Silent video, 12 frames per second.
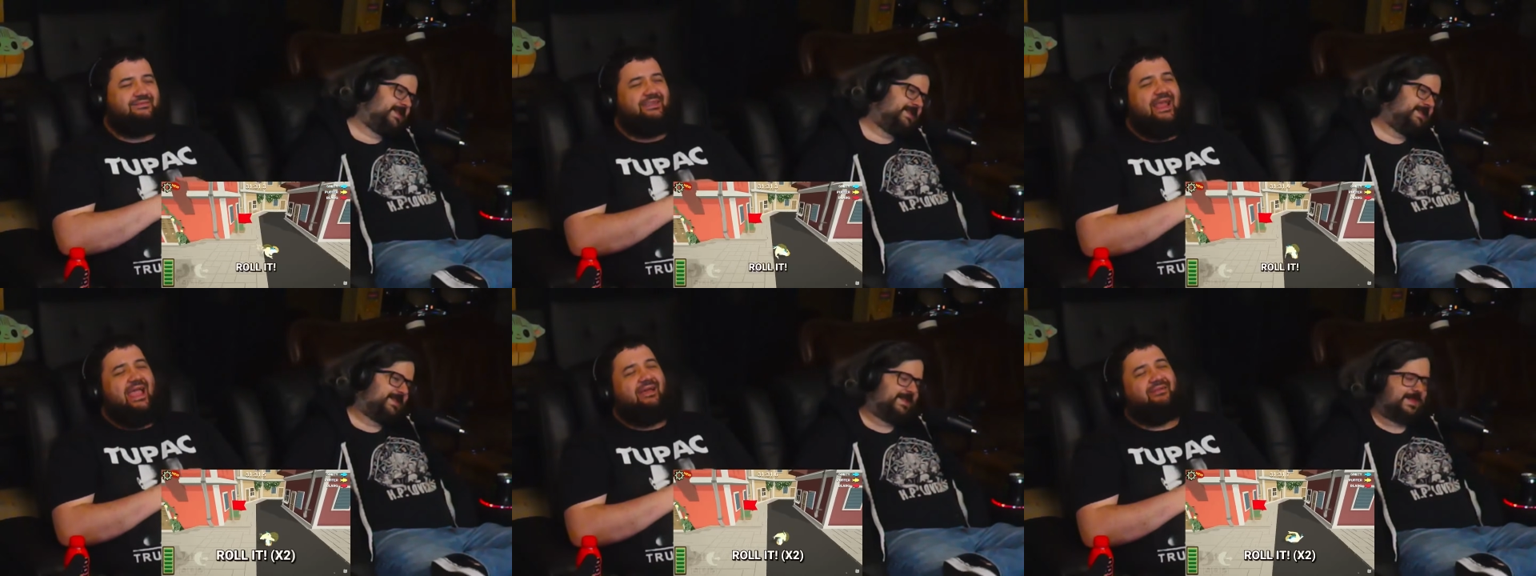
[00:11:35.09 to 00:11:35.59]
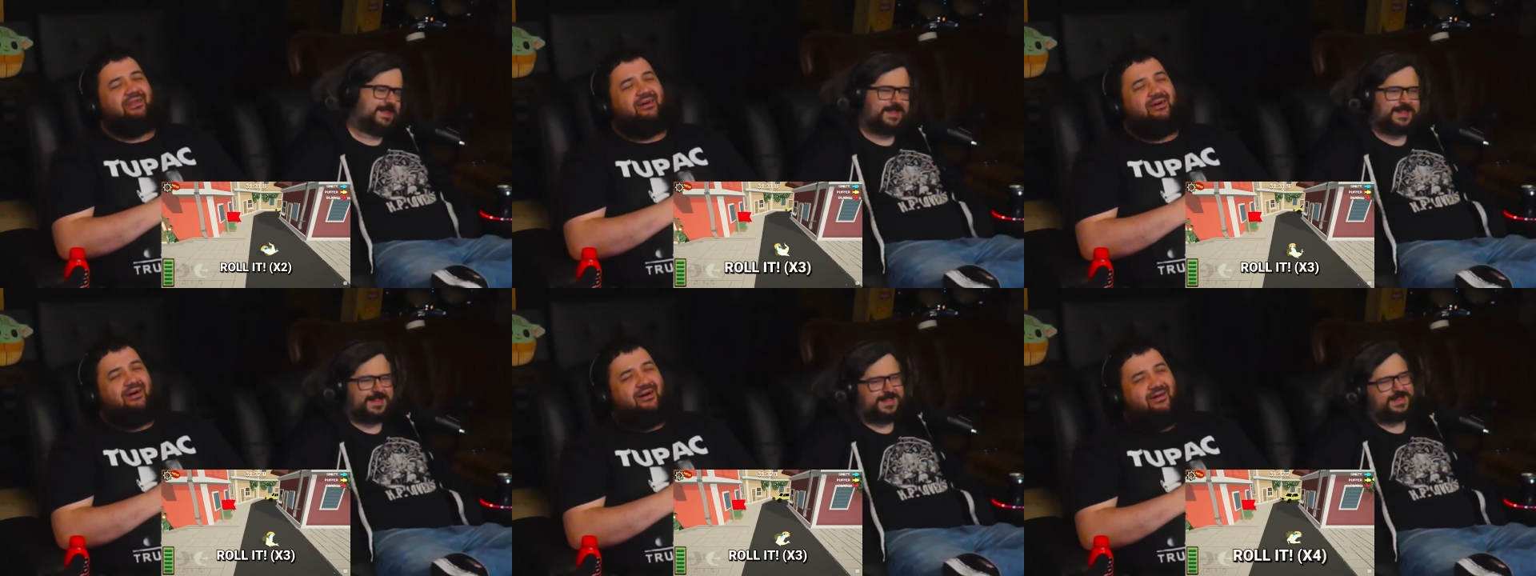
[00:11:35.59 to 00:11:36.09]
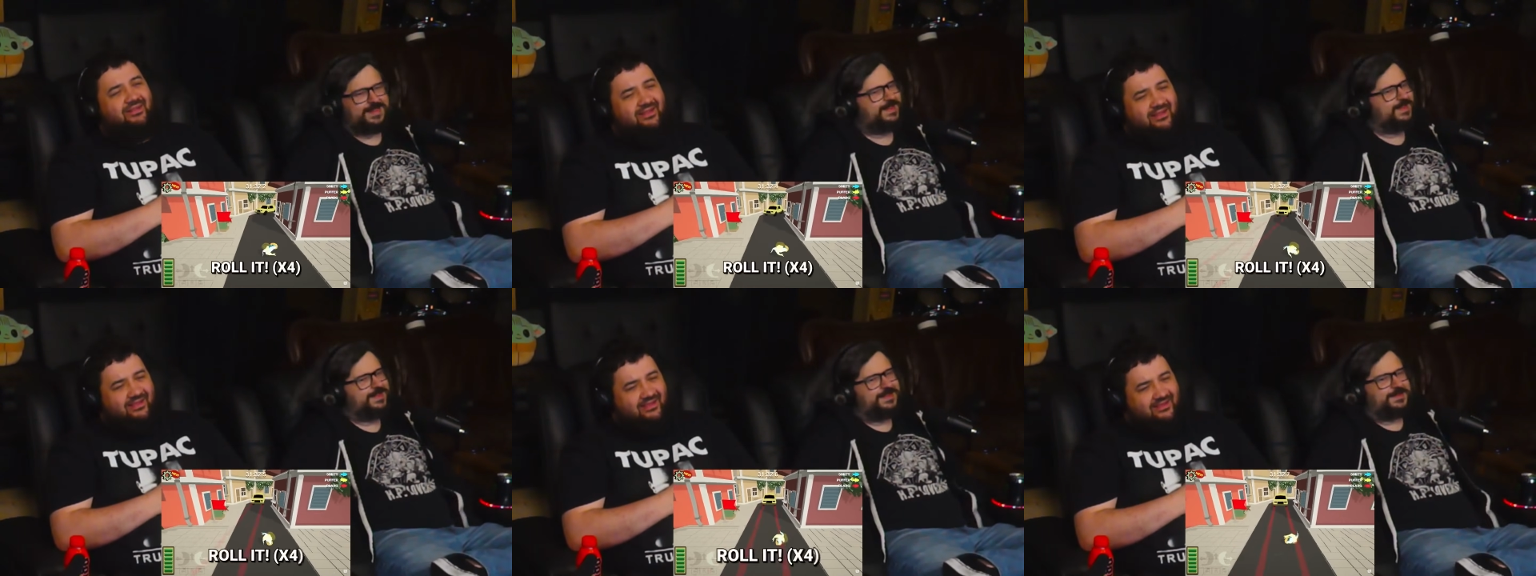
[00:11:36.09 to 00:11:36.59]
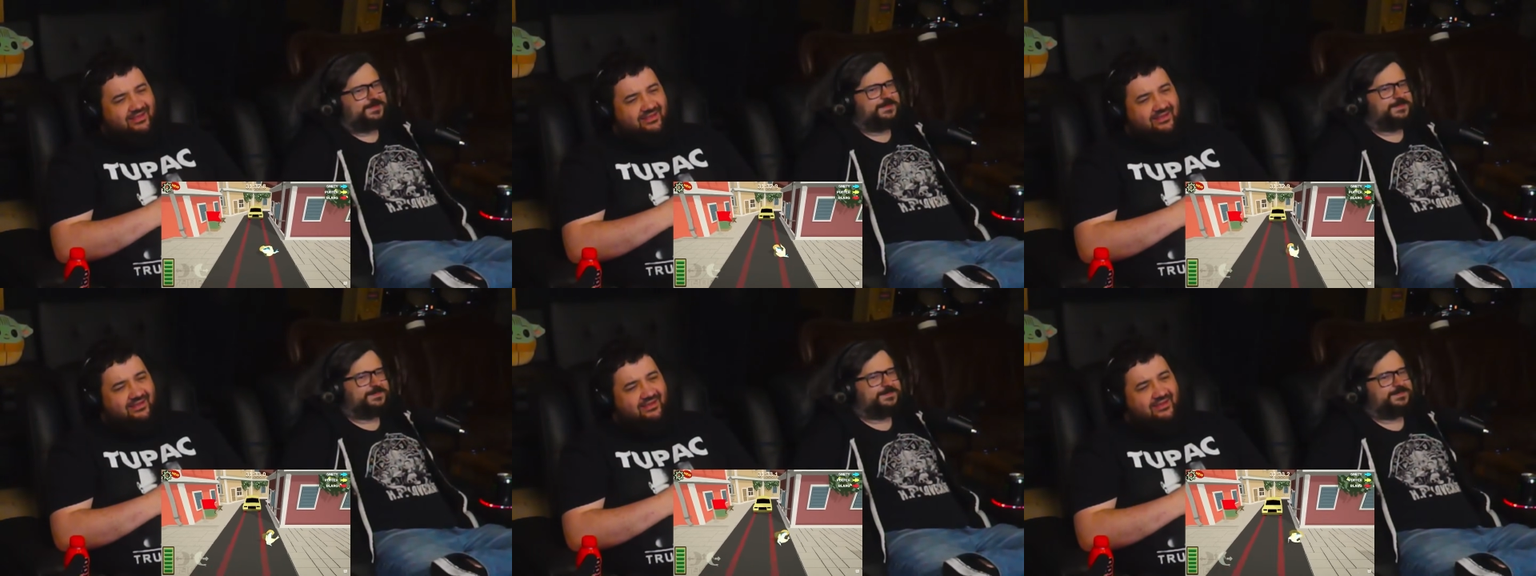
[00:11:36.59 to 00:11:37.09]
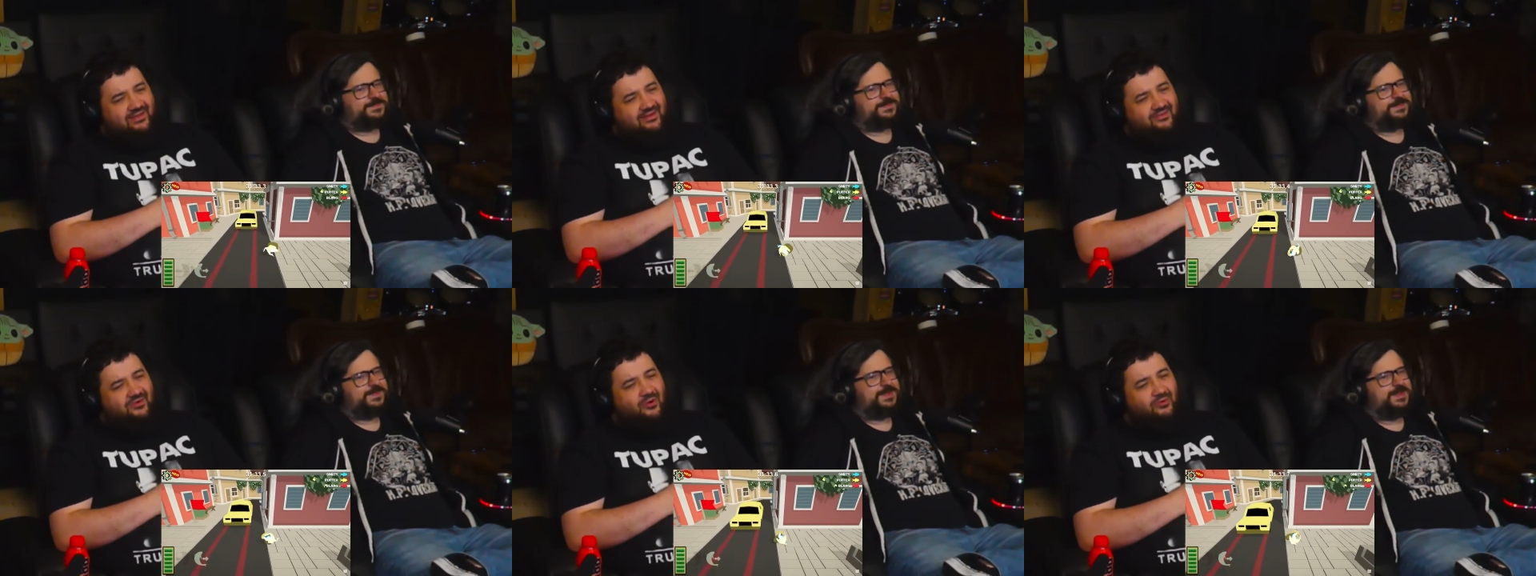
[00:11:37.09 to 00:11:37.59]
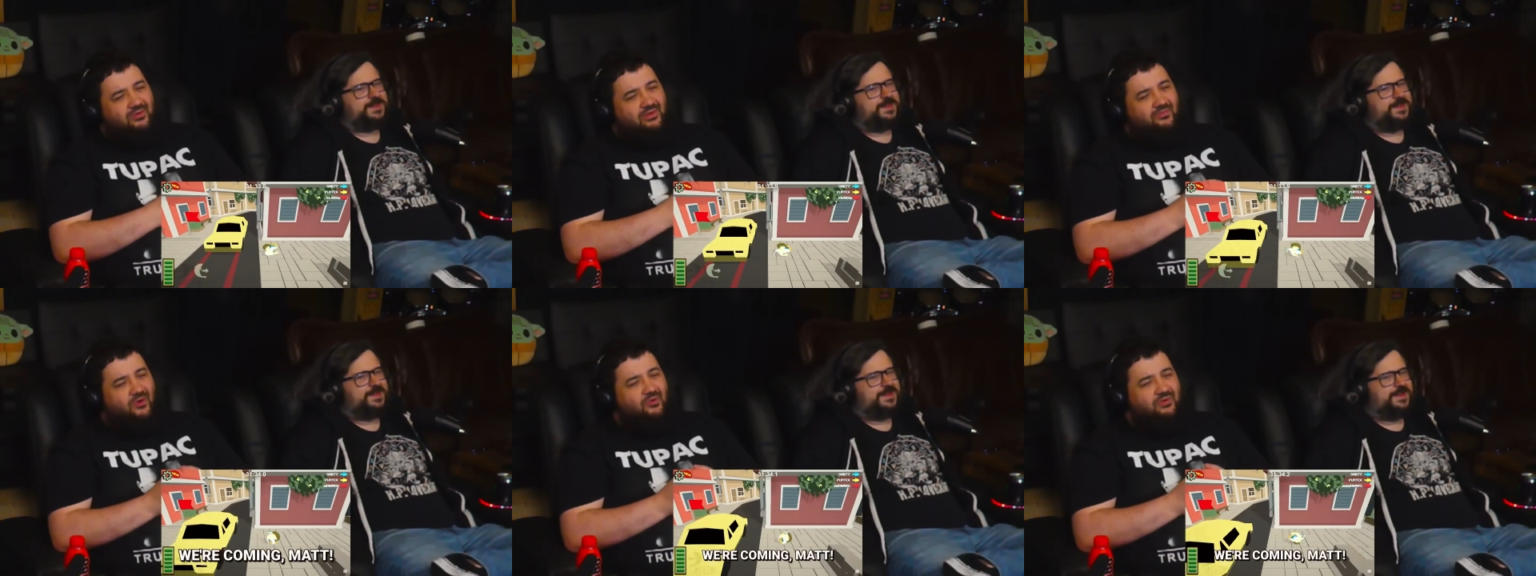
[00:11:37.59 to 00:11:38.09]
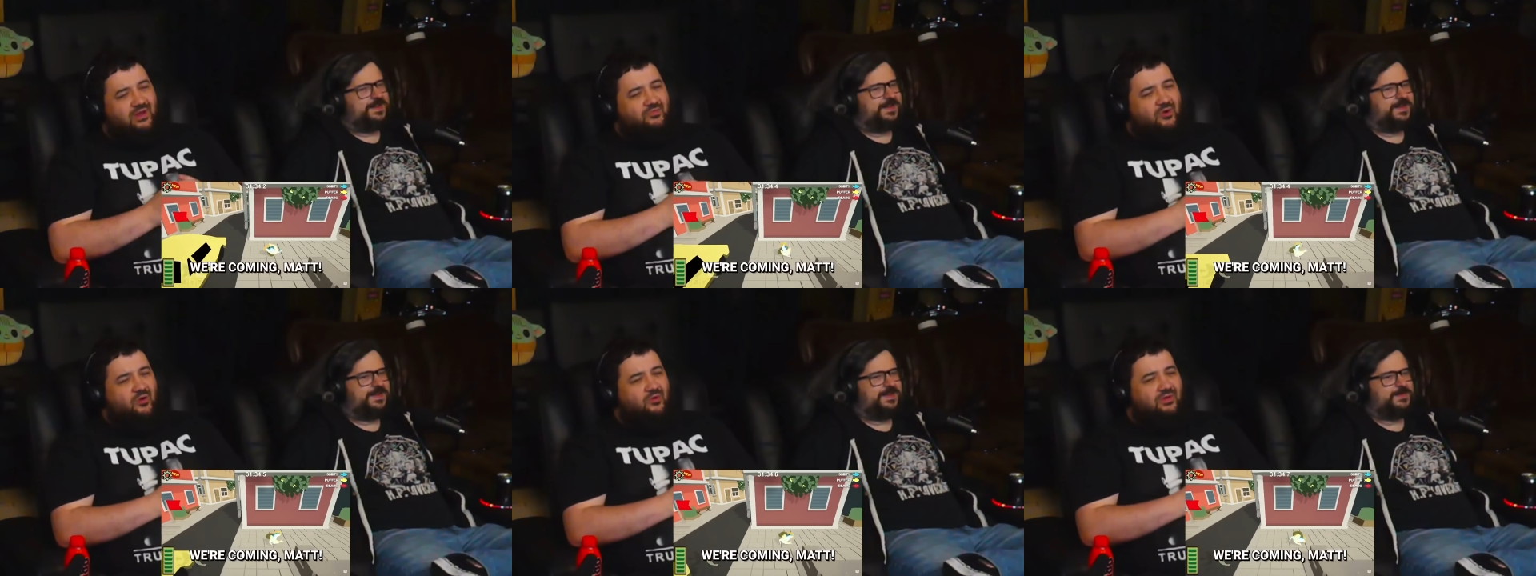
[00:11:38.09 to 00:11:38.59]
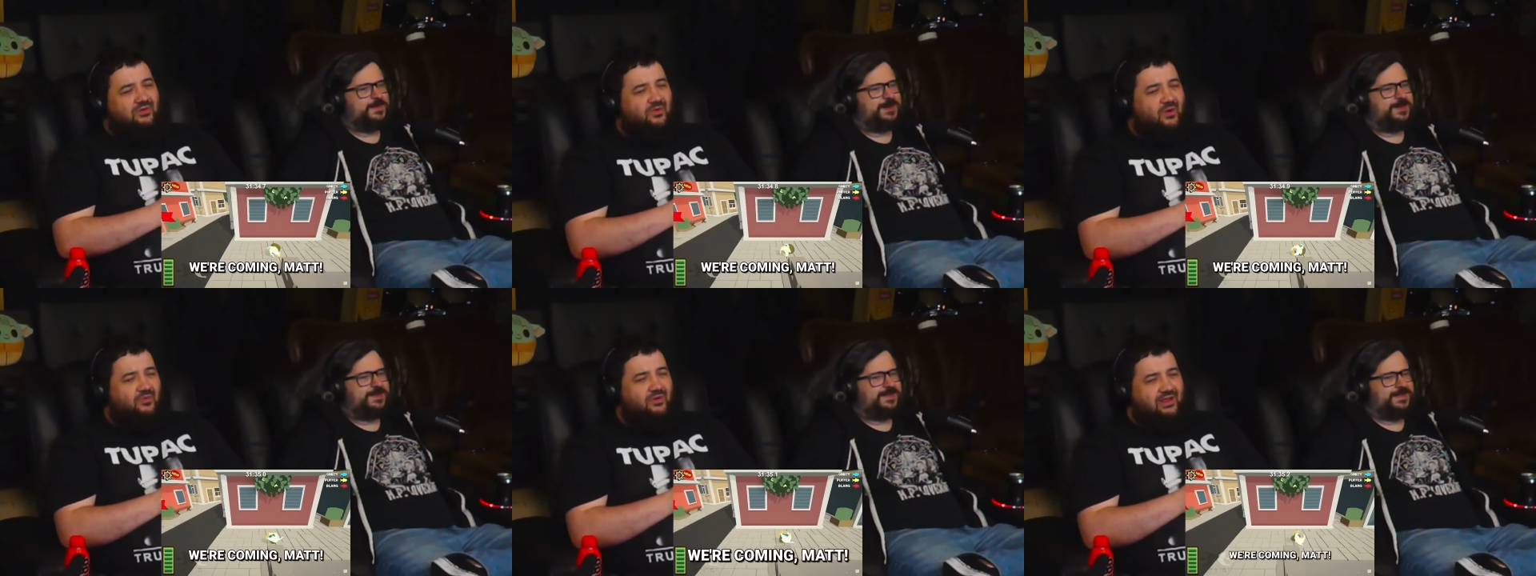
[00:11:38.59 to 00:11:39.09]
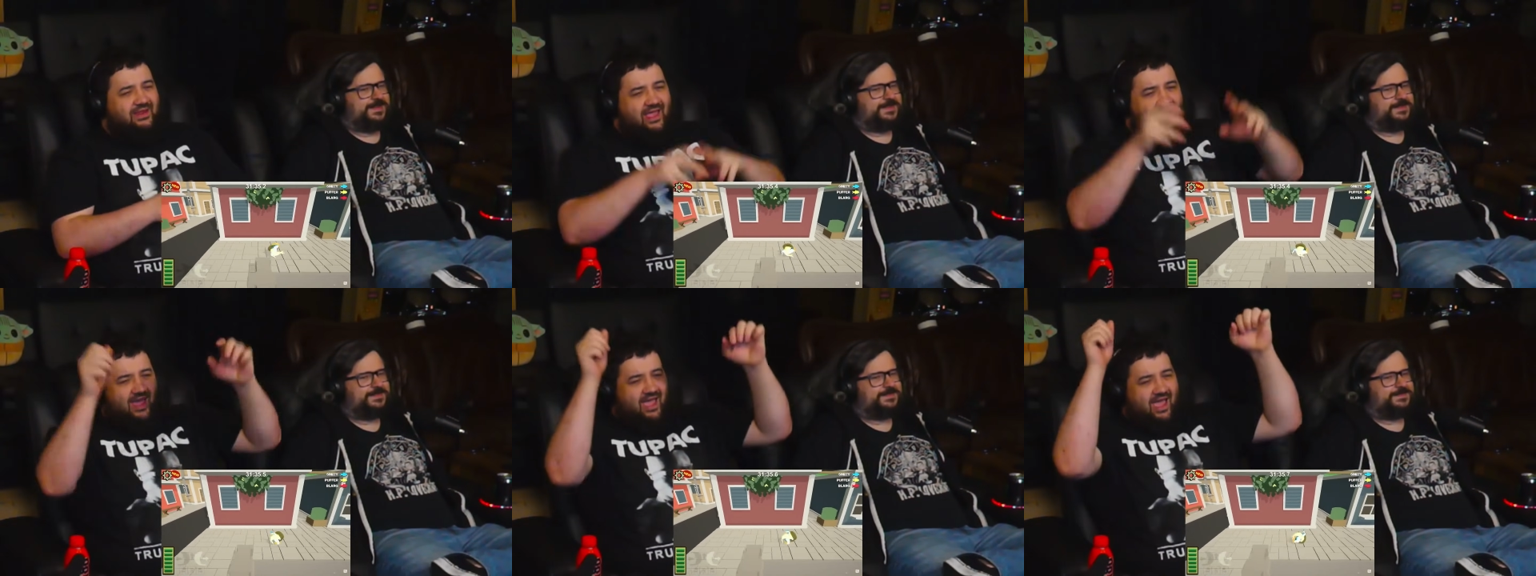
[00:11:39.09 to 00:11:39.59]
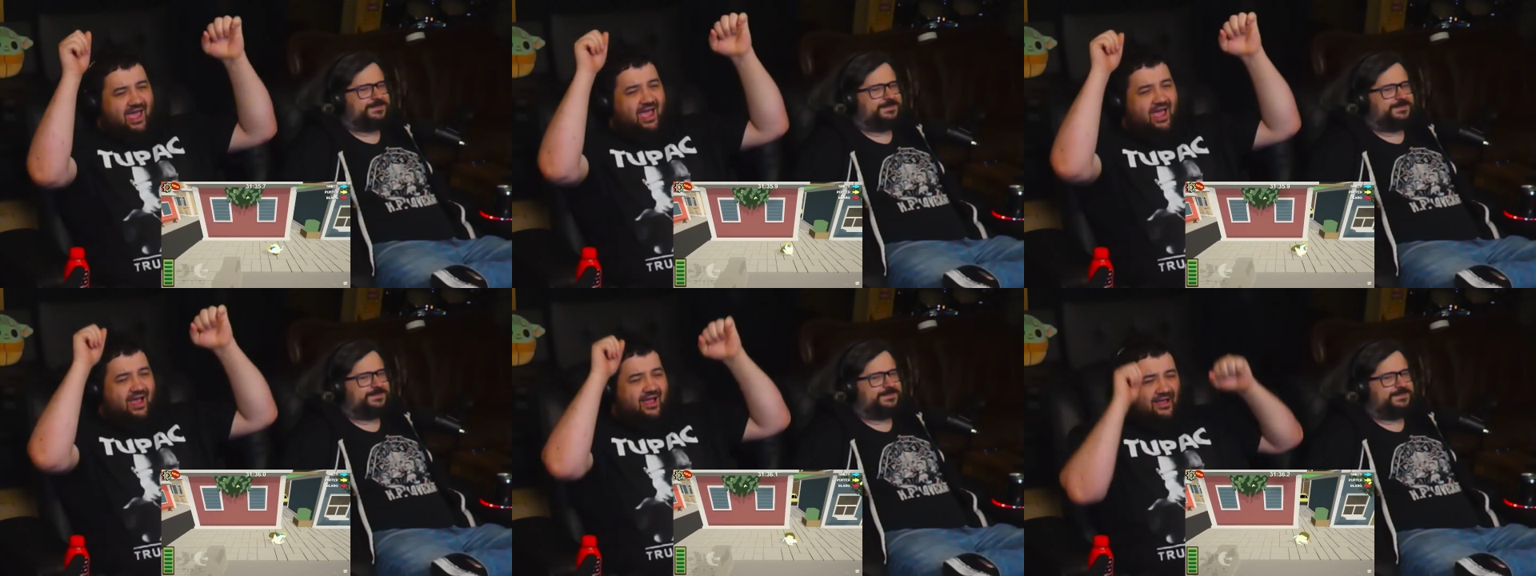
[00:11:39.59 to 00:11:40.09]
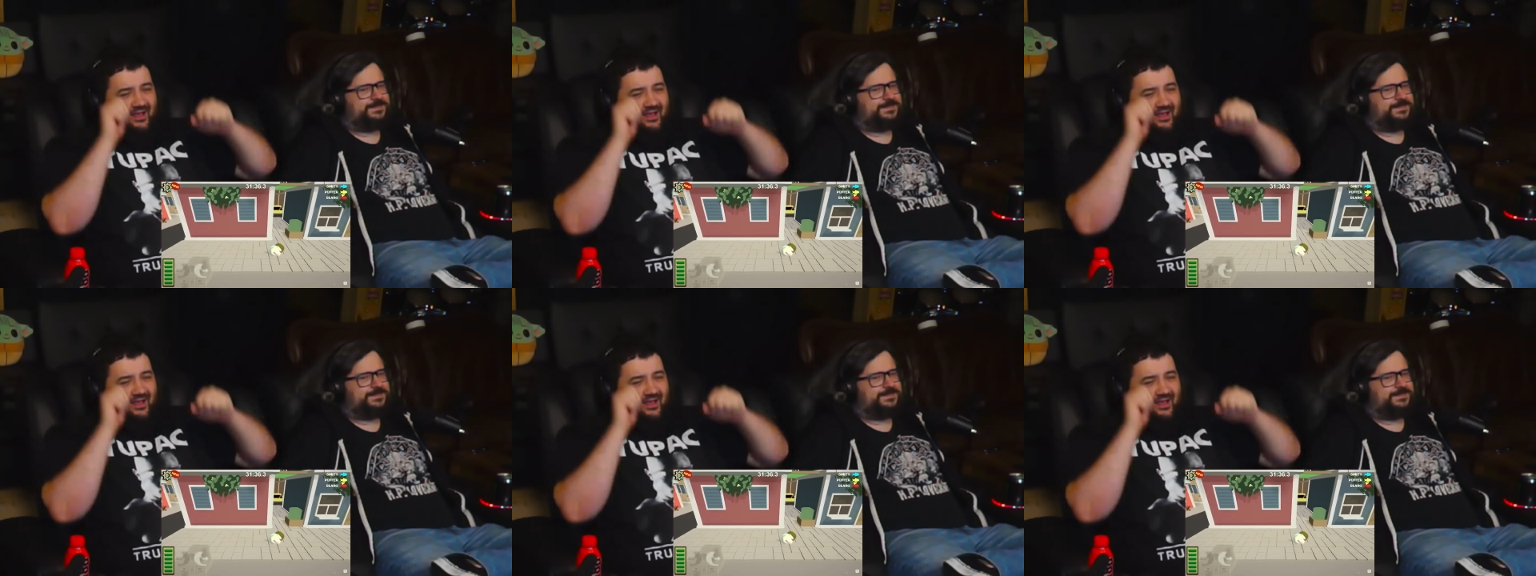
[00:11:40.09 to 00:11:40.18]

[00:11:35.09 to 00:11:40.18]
Speaker 1: Damn it all! Roll it, roll it, roll it, roll it. Yeah!